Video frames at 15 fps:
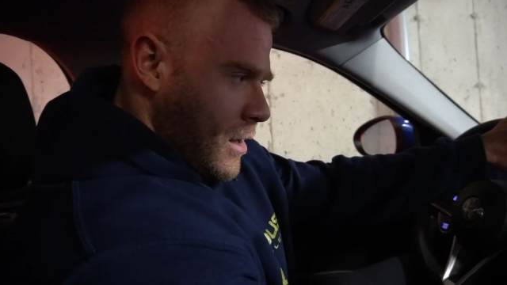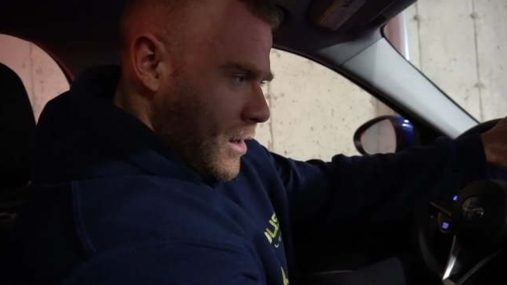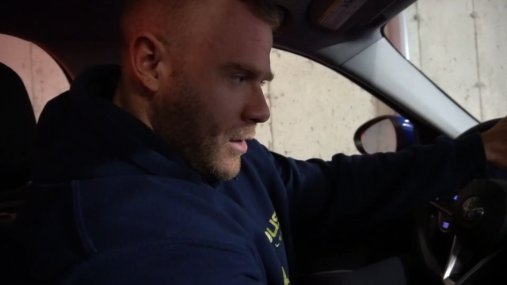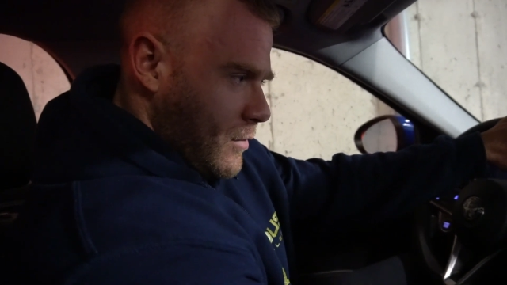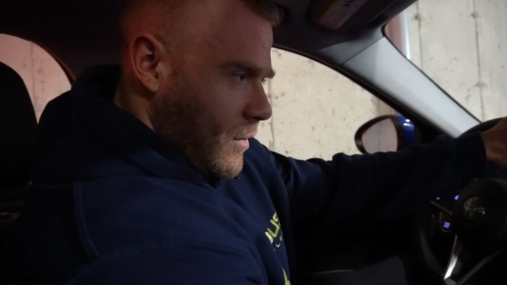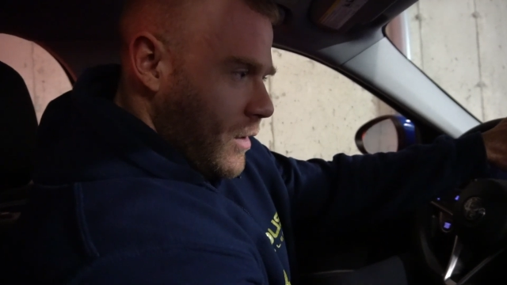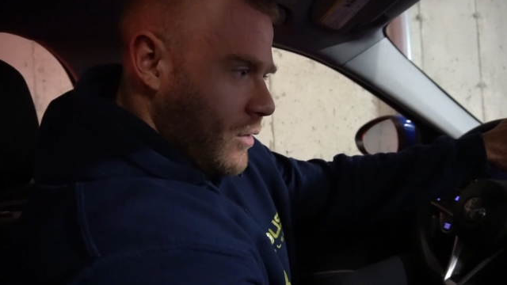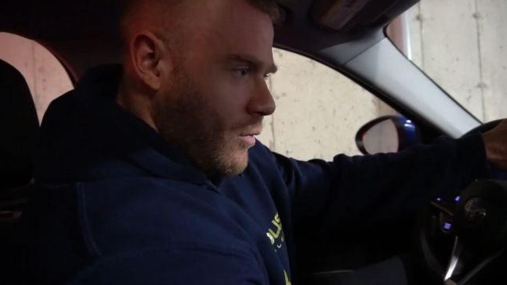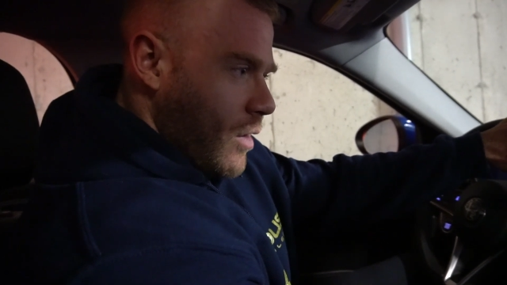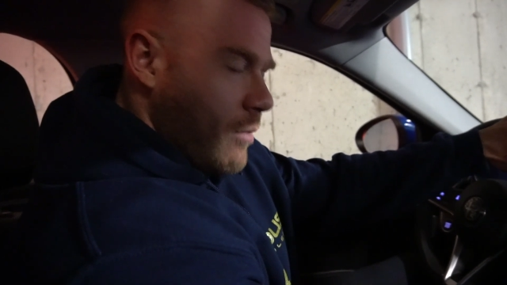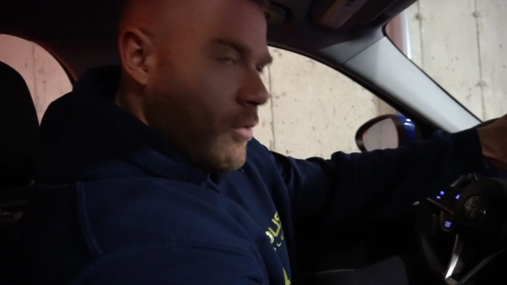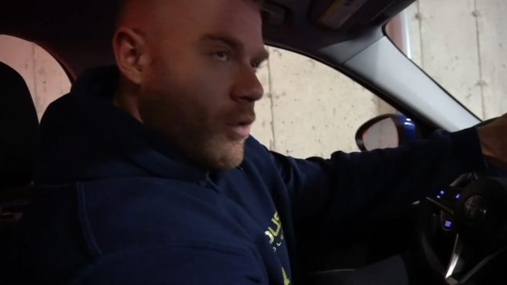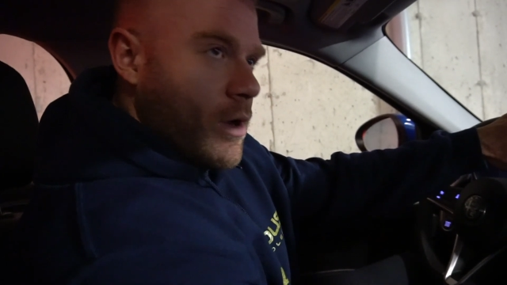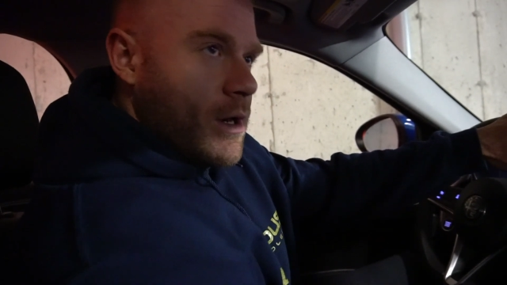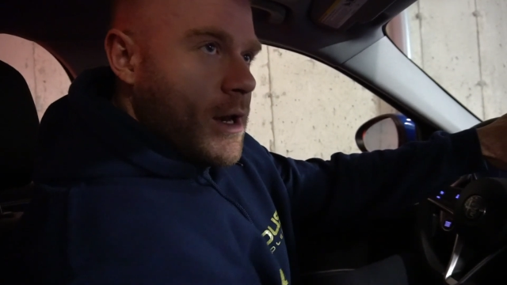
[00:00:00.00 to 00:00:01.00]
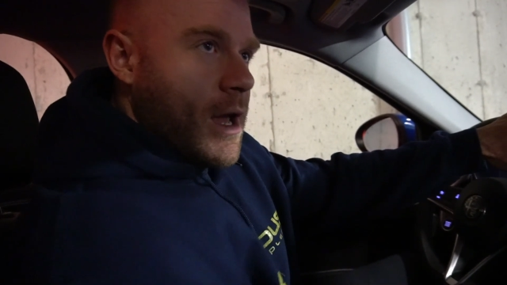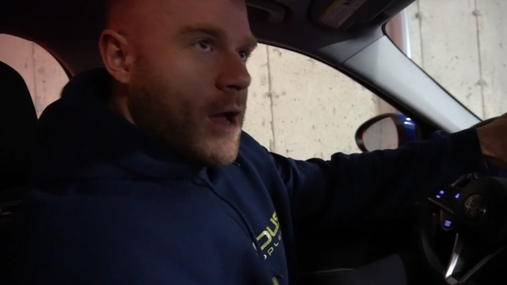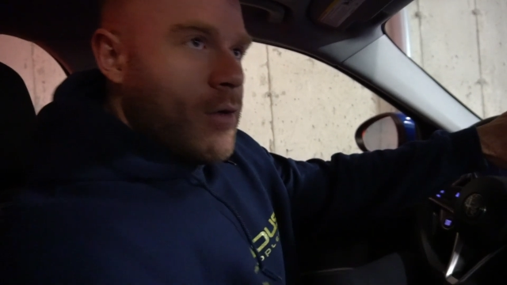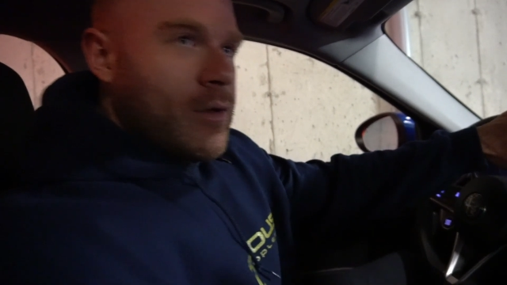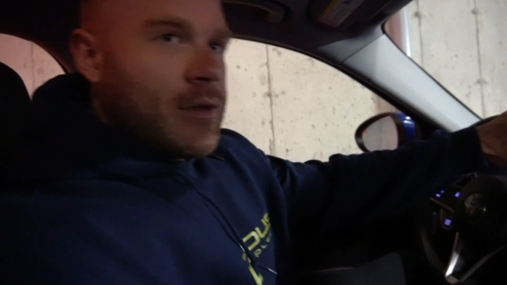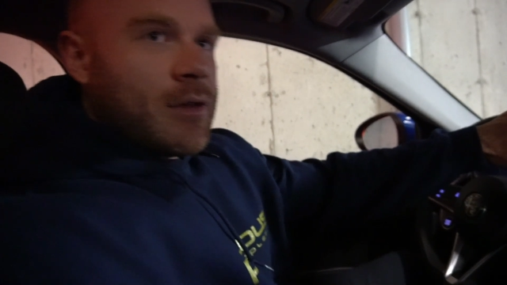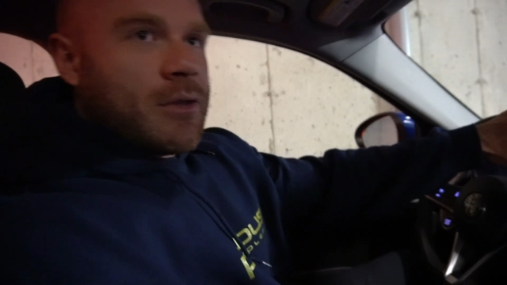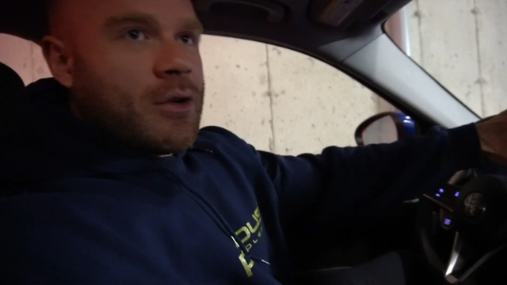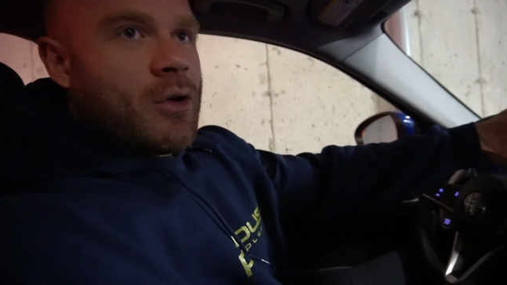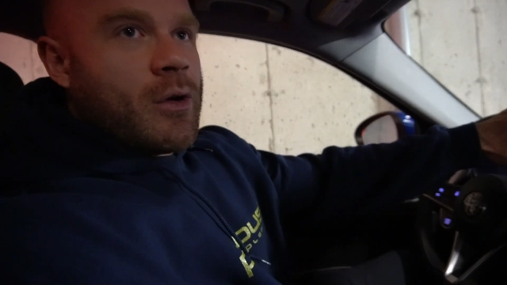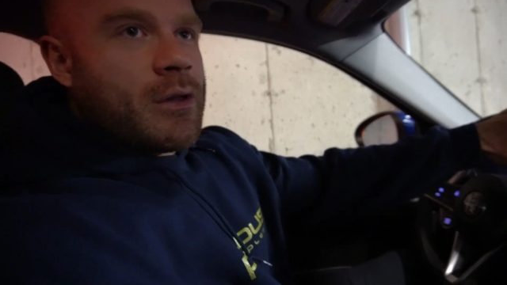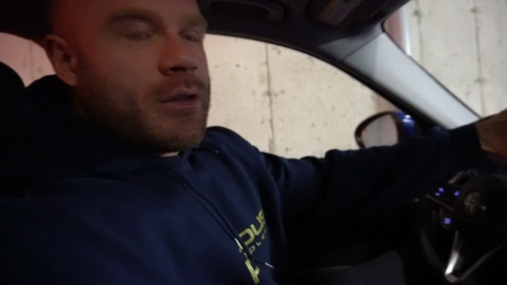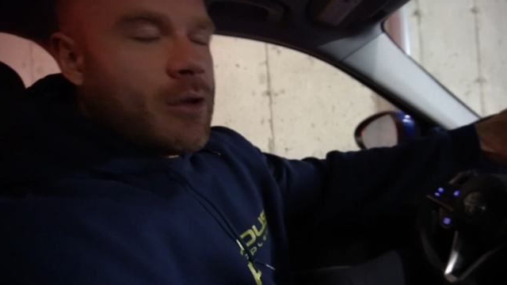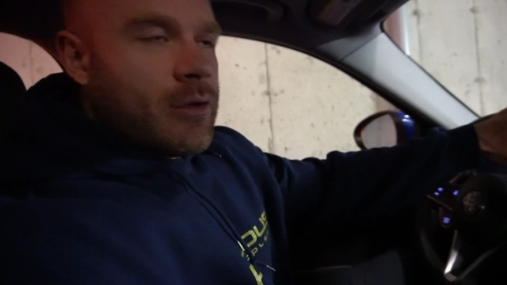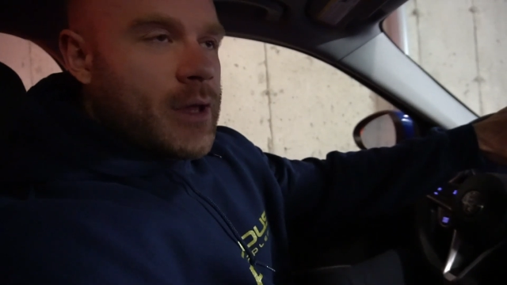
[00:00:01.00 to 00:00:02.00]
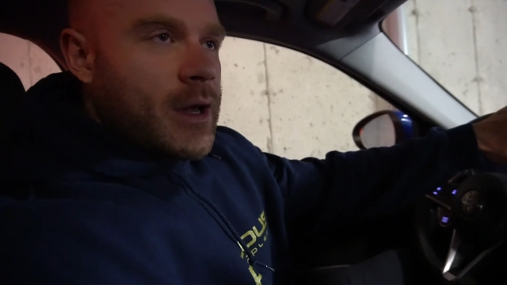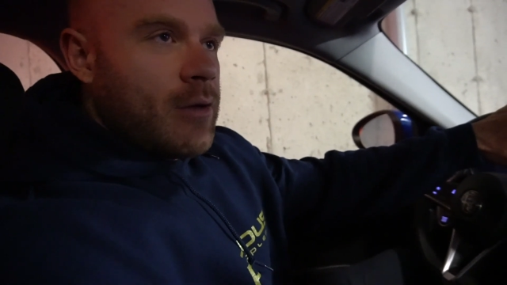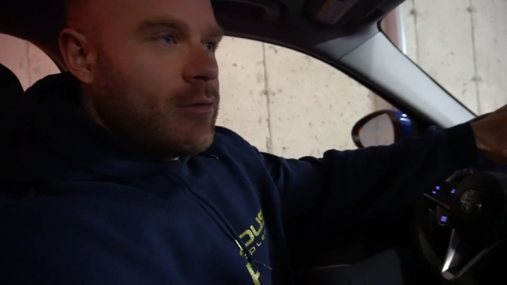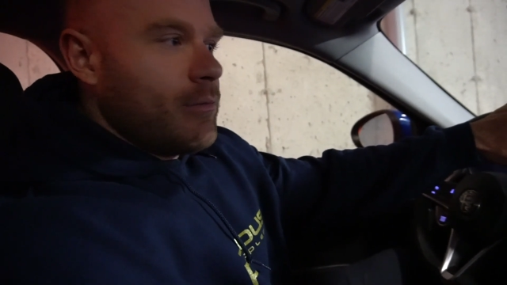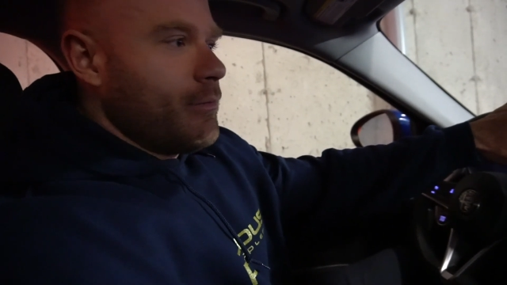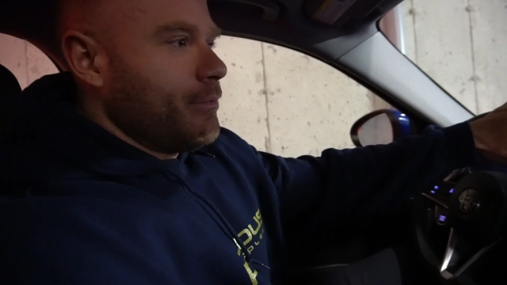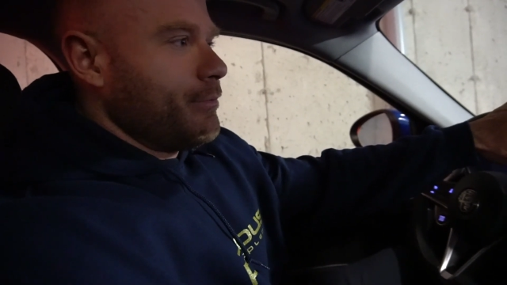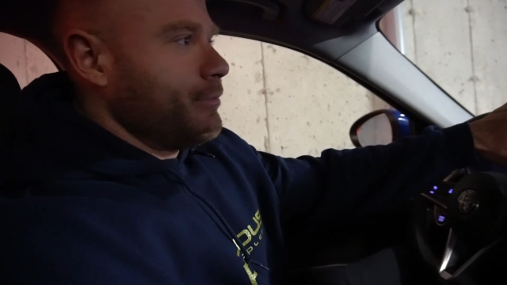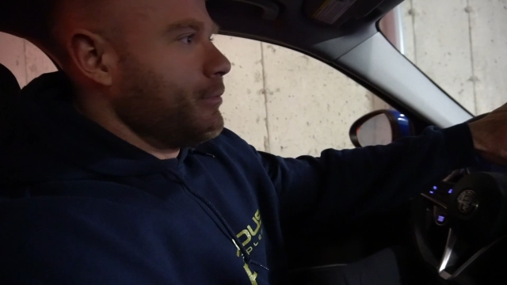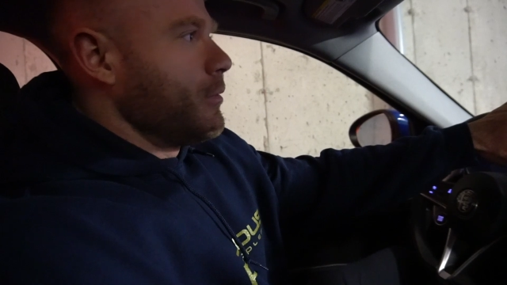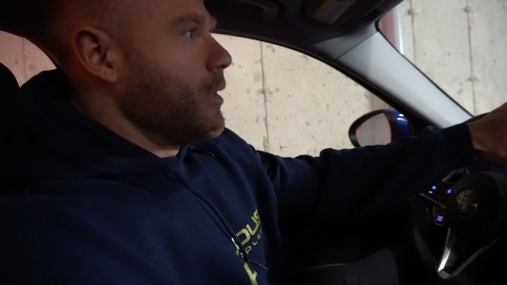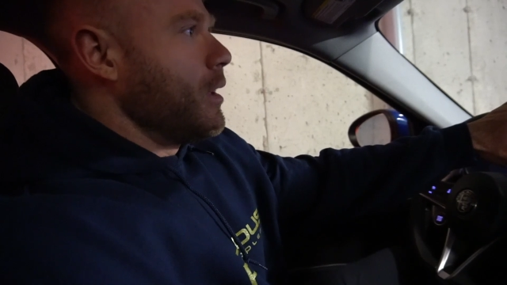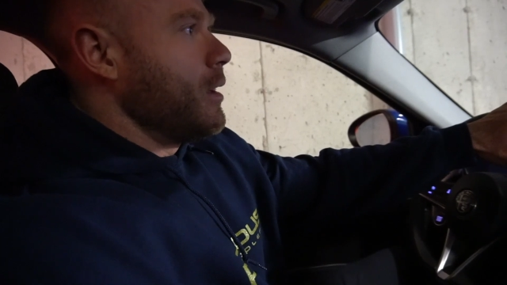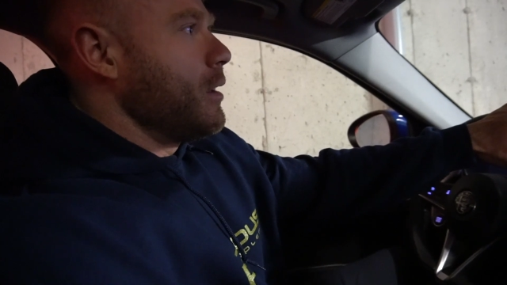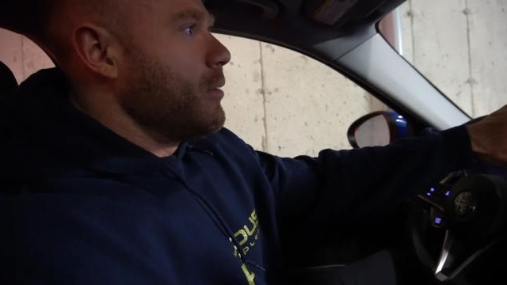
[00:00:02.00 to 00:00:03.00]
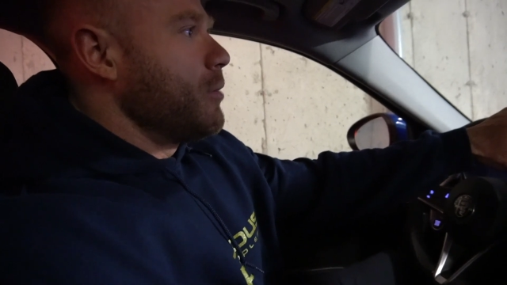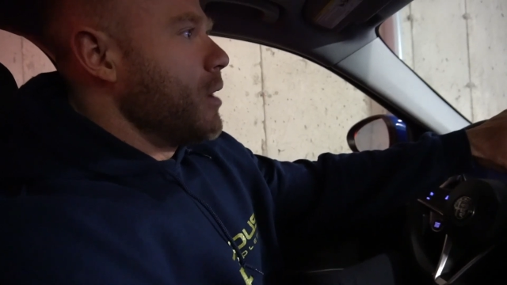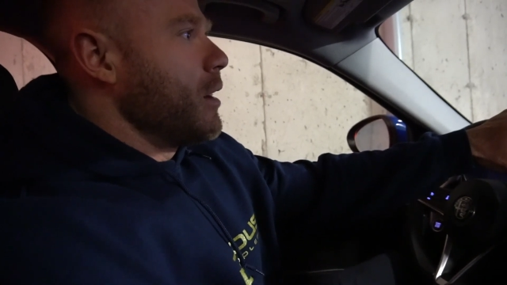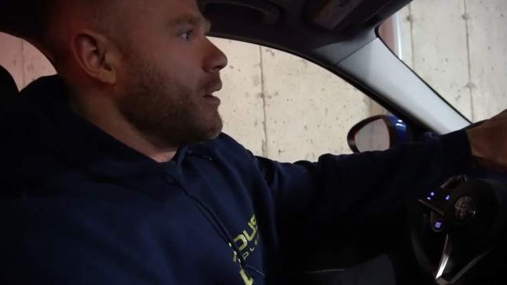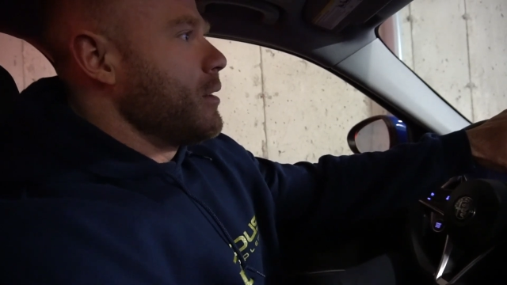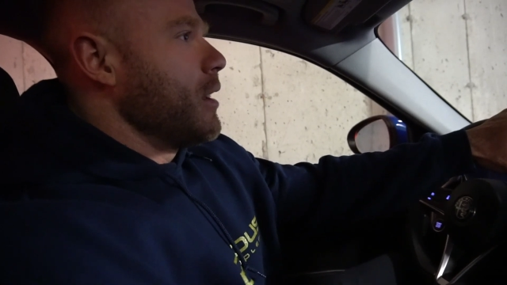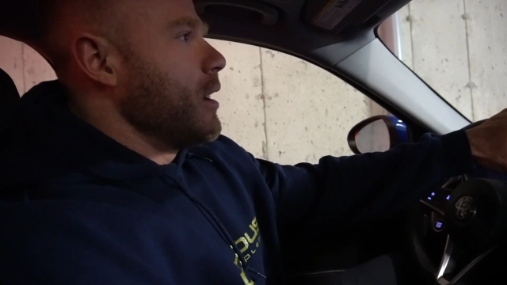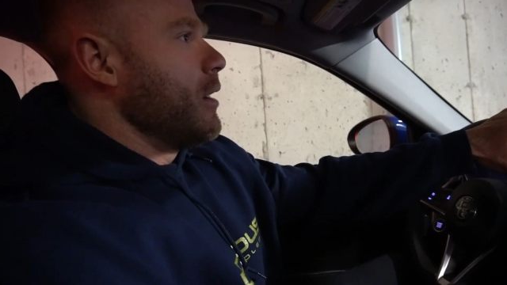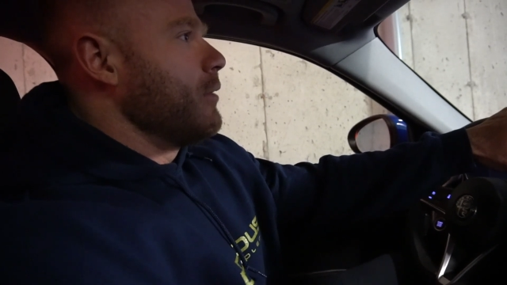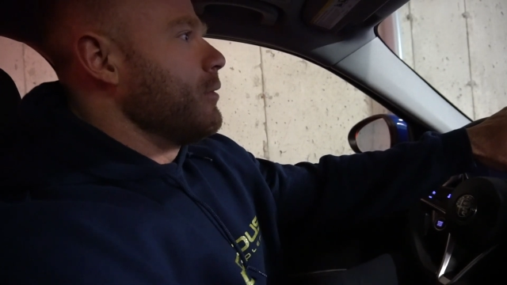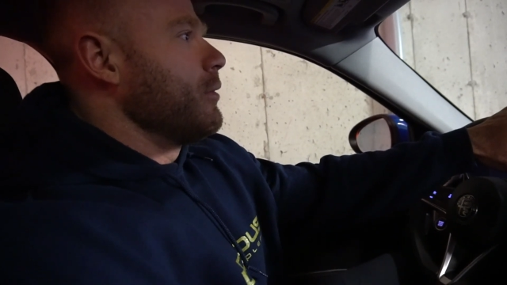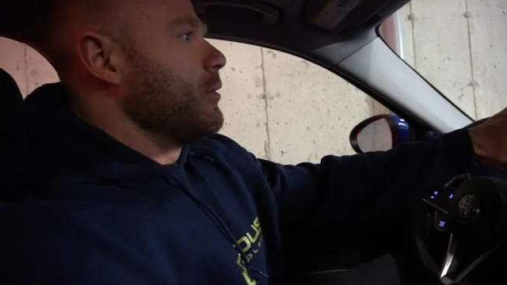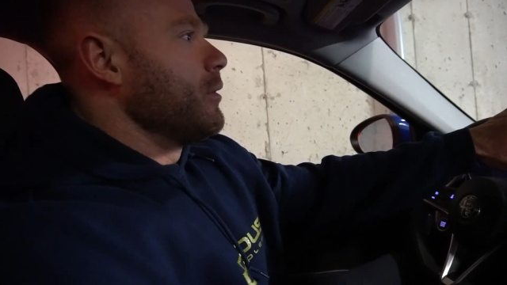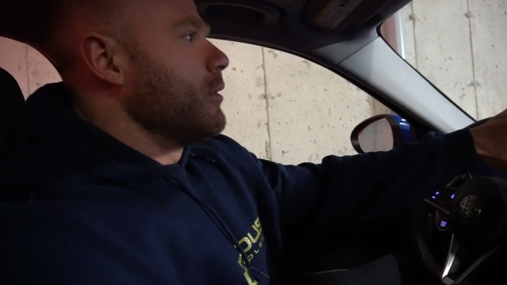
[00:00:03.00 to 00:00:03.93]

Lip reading: The reason why I'm going now is because they're always sold out. I think it's probably because I have